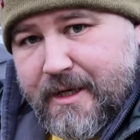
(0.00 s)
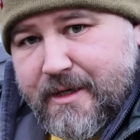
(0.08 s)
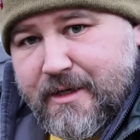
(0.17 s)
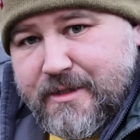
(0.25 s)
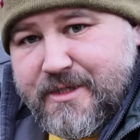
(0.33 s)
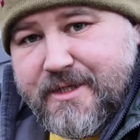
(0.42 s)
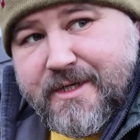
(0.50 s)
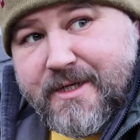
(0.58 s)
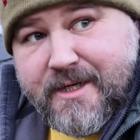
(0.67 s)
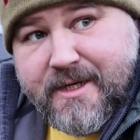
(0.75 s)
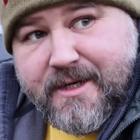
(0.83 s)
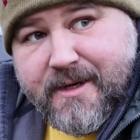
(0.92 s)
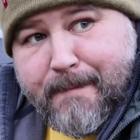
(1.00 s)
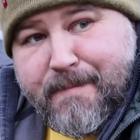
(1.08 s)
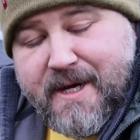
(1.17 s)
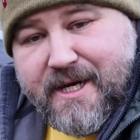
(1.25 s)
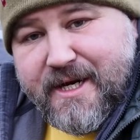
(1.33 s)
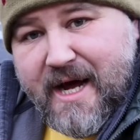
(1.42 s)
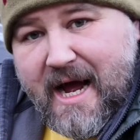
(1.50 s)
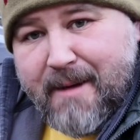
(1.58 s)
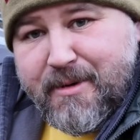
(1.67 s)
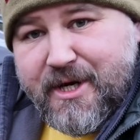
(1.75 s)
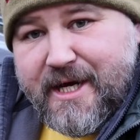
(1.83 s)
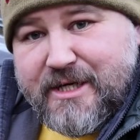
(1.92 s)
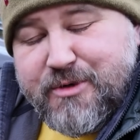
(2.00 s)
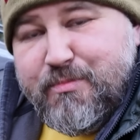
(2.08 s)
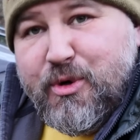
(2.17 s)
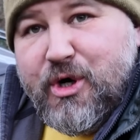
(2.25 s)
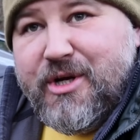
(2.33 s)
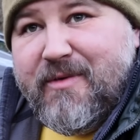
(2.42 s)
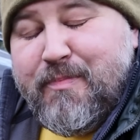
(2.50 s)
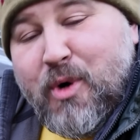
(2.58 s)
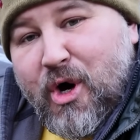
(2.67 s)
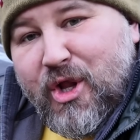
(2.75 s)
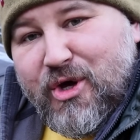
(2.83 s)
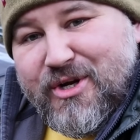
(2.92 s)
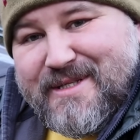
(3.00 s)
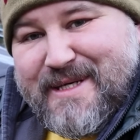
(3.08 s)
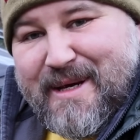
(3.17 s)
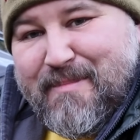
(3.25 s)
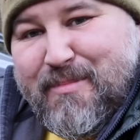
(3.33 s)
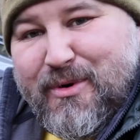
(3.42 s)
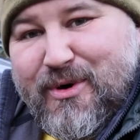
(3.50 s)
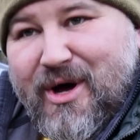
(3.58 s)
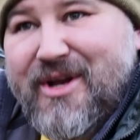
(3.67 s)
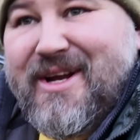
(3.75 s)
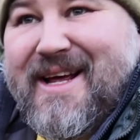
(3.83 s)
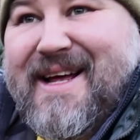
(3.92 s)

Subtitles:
Because being in hibernation mode, I put a load of timber on.